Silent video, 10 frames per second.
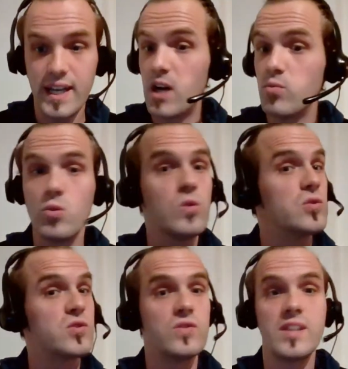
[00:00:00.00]
and I will
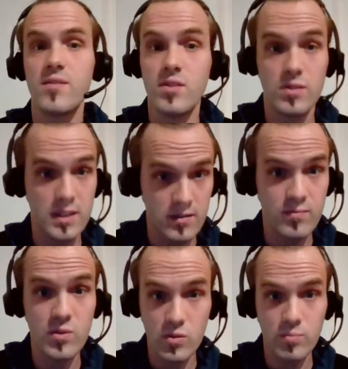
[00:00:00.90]
also never
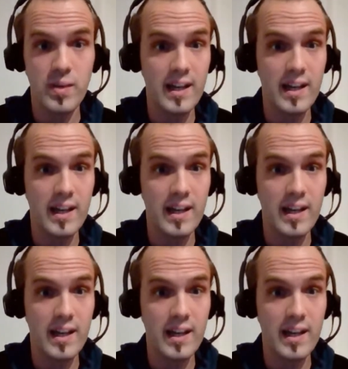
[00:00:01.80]
even hold